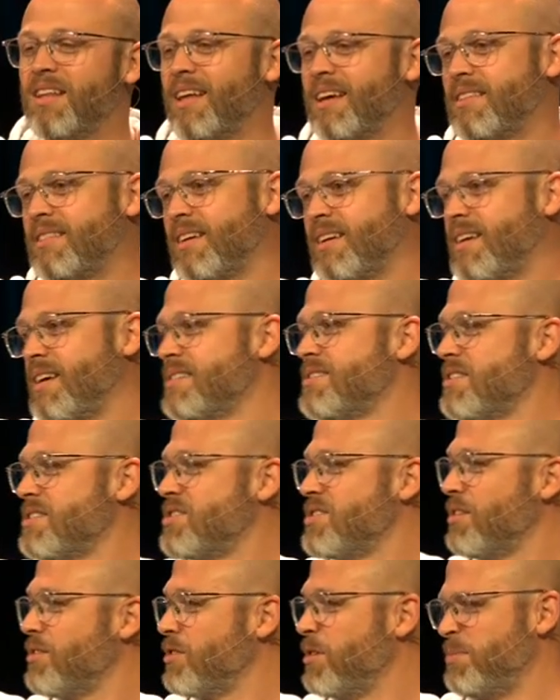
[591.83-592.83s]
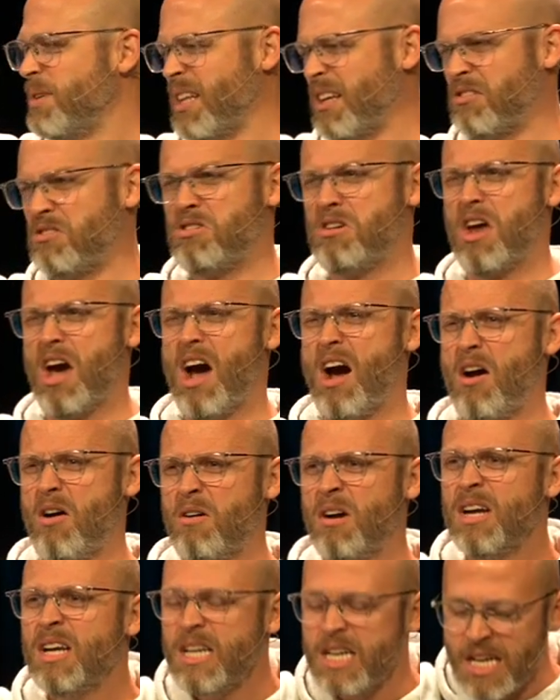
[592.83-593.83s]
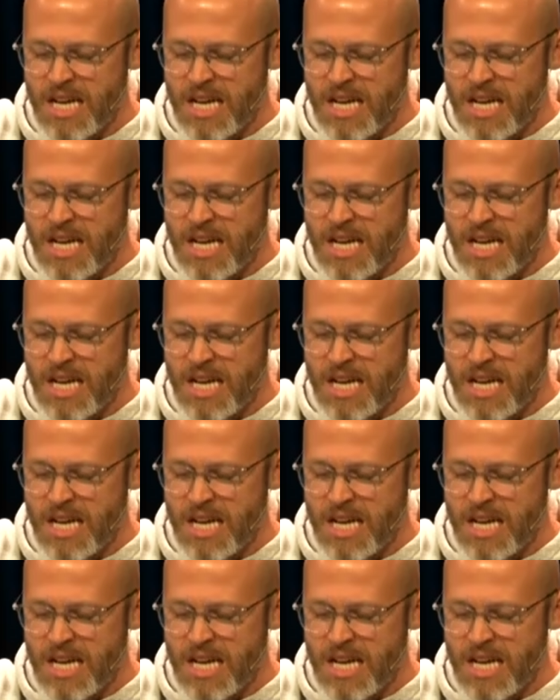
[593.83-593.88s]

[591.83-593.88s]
of the kids that are still in the room, you're like, no.